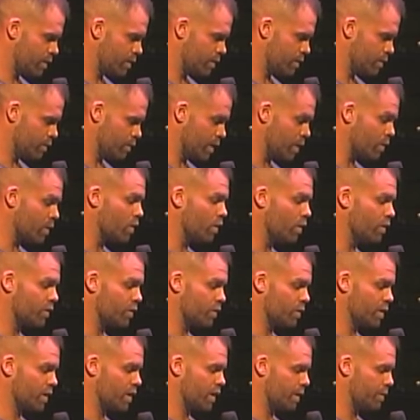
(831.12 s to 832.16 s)
We were going through
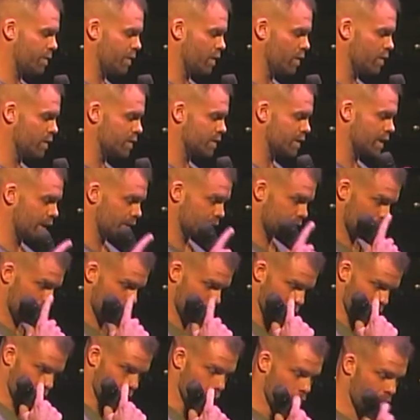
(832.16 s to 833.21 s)
a company out of
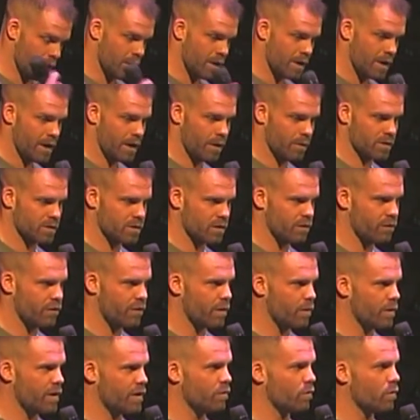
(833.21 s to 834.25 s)
Saskatoon. It was called
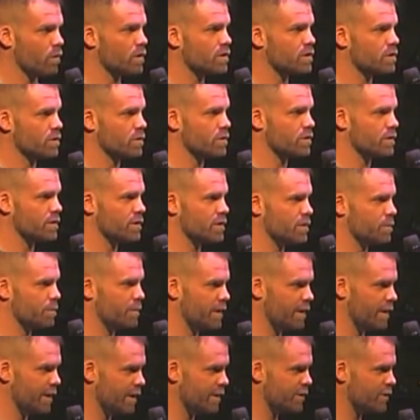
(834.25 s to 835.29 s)
Fairway Divorce Solutions. It's a
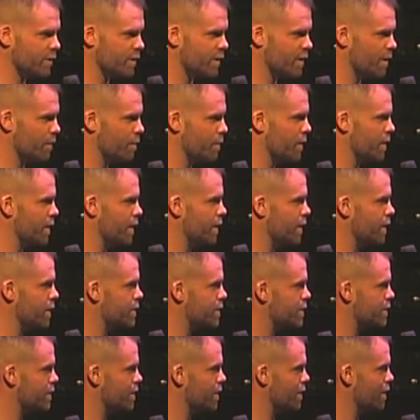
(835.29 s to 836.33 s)
mediation company, and
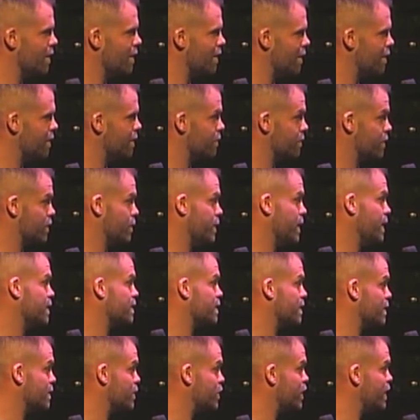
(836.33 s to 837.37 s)
to me, it's
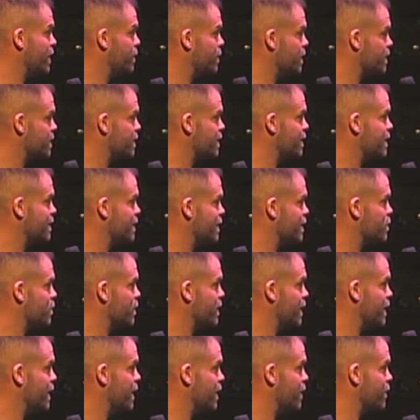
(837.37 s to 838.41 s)
the cheapest and easiest way
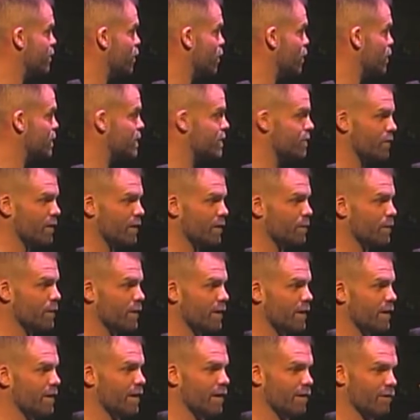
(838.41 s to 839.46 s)
to get divorced. If
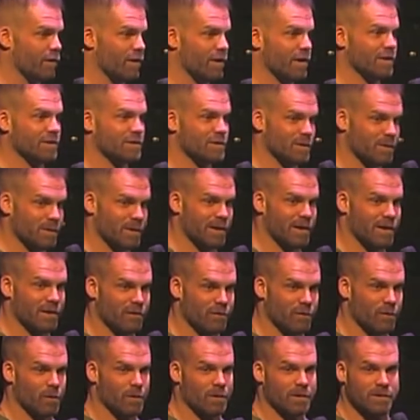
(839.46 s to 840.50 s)
anybody ever has somebody get
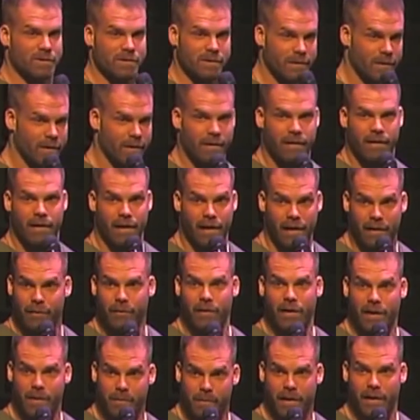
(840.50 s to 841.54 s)
divorced, highly
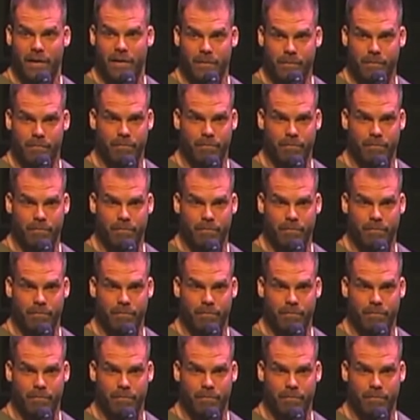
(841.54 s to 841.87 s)
recommend it.